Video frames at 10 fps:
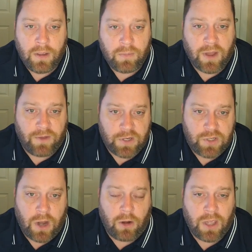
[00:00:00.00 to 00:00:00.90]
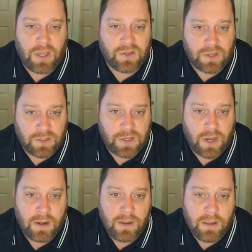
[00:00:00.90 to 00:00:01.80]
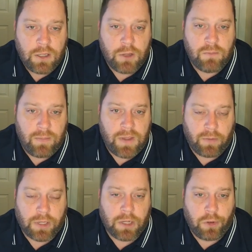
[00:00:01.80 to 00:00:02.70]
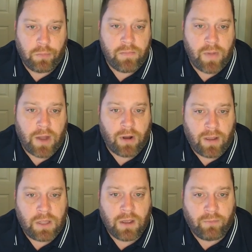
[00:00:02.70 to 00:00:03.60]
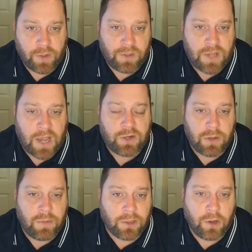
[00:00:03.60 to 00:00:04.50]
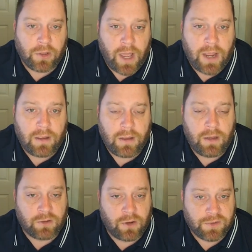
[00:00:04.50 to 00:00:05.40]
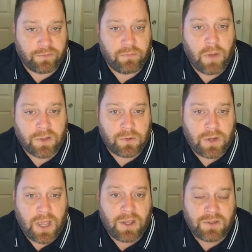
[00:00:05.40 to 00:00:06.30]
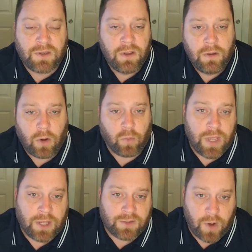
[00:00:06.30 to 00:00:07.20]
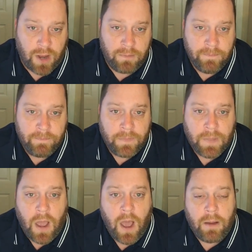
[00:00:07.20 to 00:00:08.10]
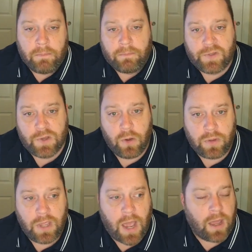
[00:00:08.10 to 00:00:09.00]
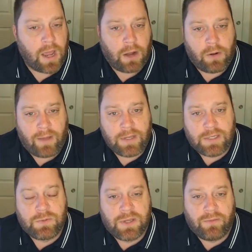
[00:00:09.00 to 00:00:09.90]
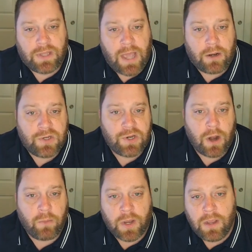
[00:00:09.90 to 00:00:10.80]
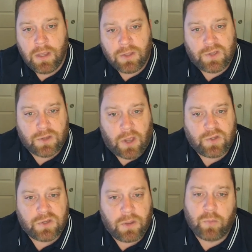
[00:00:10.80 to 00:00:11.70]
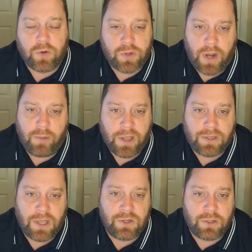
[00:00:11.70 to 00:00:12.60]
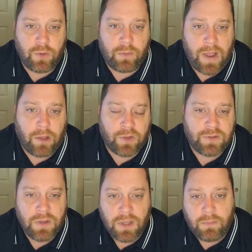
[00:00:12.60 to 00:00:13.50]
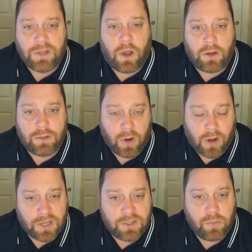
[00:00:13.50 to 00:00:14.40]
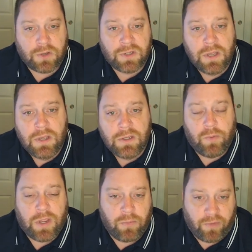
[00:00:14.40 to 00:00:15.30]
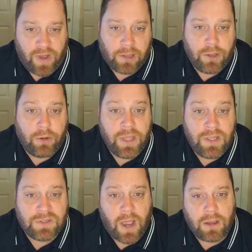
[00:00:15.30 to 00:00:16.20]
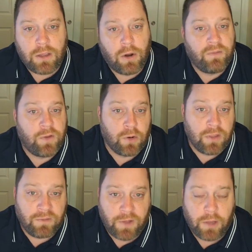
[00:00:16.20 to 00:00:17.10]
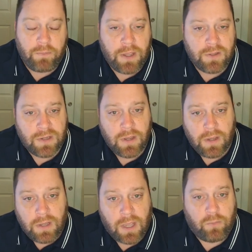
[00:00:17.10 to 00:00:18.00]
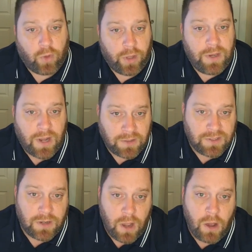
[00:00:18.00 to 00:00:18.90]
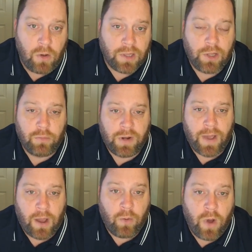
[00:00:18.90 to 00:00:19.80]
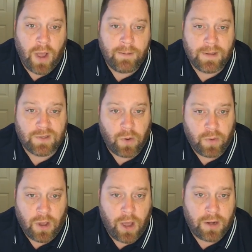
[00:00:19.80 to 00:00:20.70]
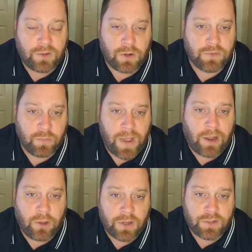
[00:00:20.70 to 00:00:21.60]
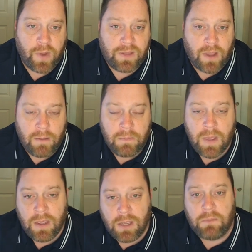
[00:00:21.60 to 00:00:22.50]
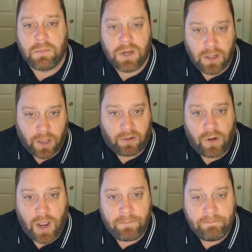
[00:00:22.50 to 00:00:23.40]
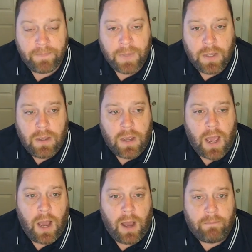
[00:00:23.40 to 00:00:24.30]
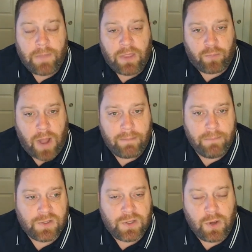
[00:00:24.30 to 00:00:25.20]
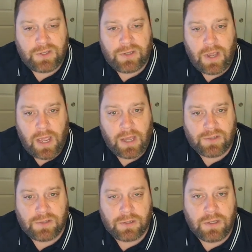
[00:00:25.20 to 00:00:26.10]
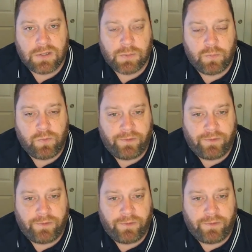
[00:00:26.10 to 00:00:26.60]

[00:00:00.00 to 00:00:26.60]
beneficiary is in, you may be able to get a little bit better idea of what this actually might look like in terms of months or days or weeks, right? So yeah, I don't have any specific data to share, but this is also something we're trying to pay attention to at Boundless by talking to our customers, so we can provide a little insight. If you're in the Philippines, it'd really be nice to know a little bit about what is going on in terms of backlogs and wait time in Manila, right? And the problem is USCIS is